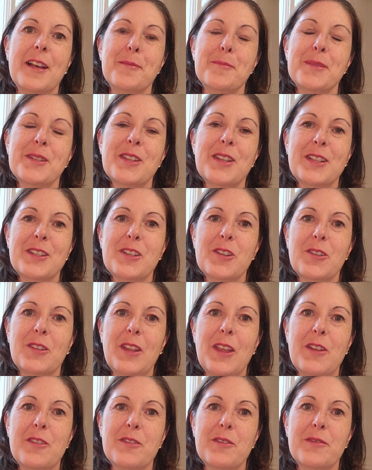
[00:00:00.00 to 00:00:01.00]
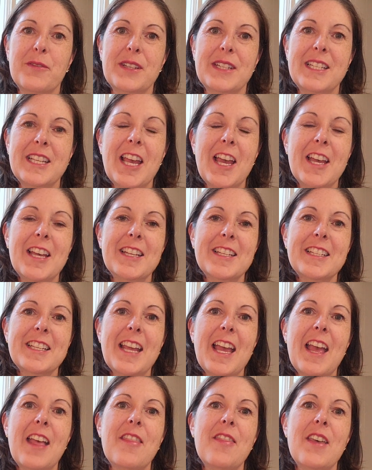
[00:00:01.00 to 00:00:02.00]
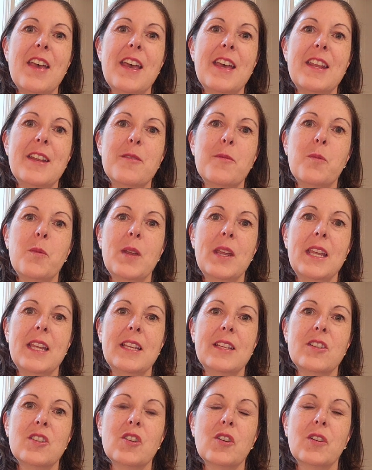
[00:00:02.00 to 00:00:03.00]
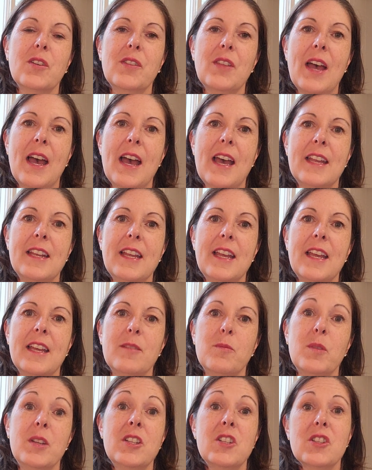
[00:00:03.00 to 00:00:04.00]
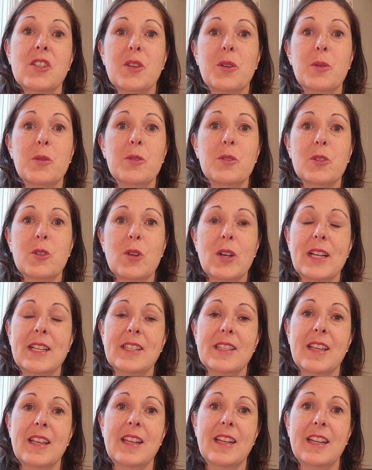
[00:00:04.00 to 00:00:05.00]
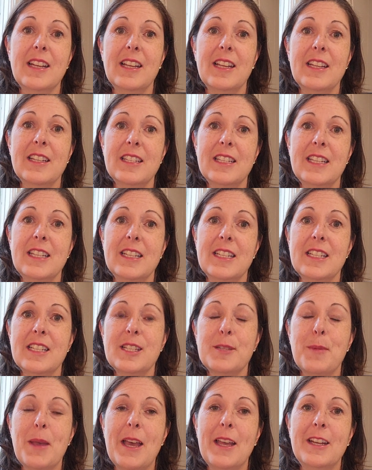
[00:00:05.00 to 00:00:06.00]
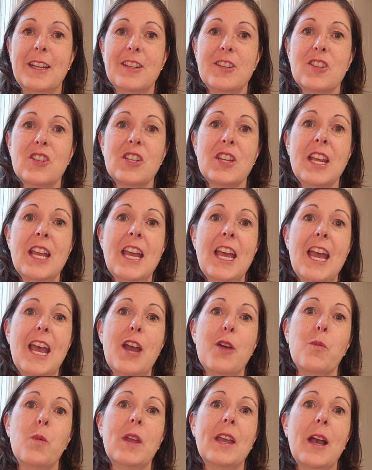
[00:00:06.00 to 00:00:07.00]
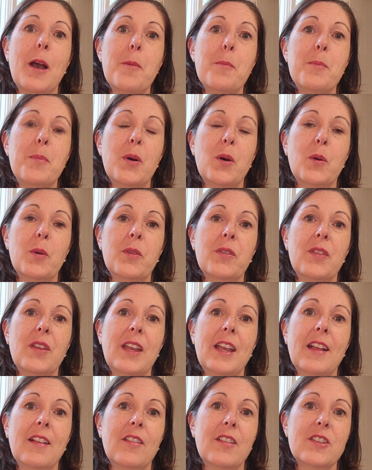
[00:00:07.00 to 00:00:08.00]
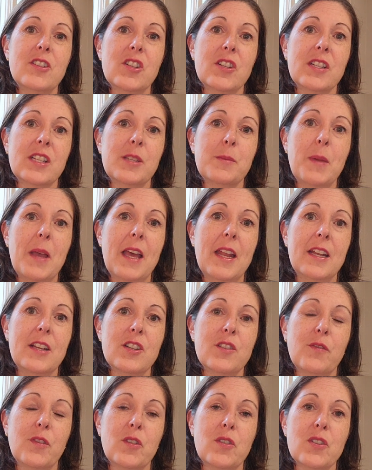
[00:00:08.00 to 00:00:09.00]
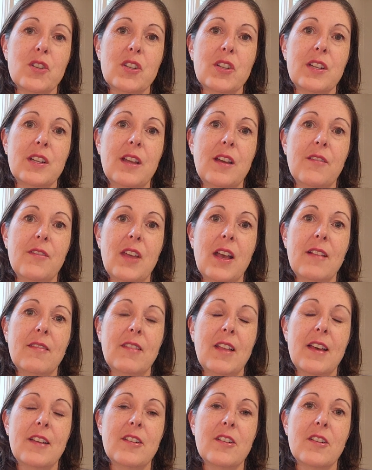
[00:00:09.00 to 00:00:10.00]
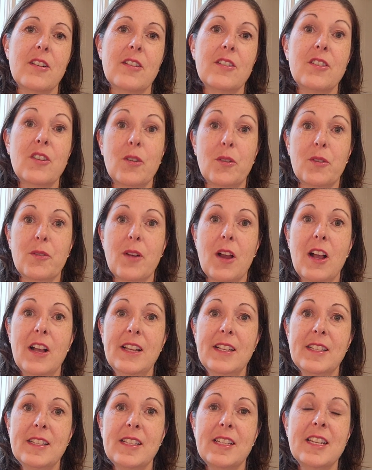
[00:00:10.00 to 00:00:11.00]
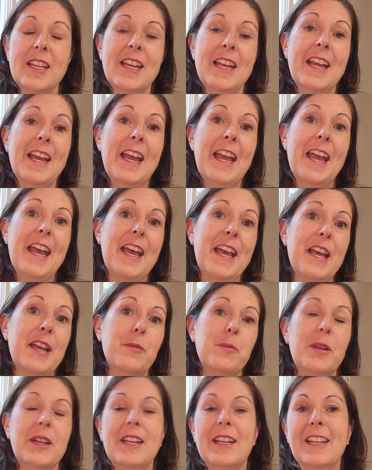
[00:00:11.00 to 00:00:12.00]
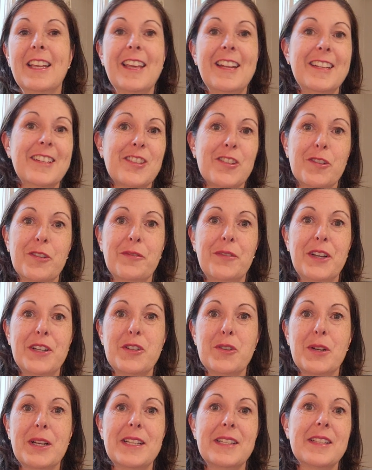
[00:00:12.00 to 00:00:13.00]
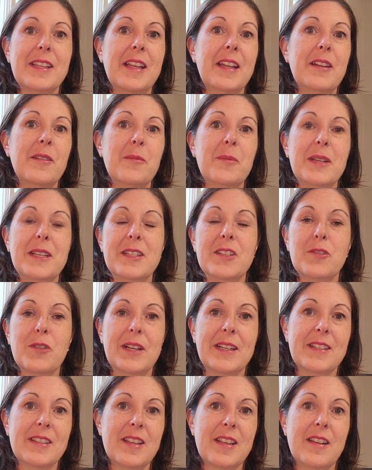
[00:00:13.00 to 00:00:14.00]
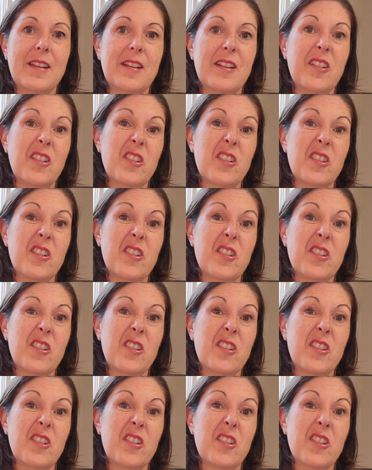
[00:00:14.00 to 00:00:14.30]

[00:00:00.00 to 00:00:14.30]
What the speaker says: So that's our letter of intent. And then we took that and we just Google translated it into Spanish, and we got both the English and Spanish version of that letter notarized, and we didn't get it certified translated, we translated it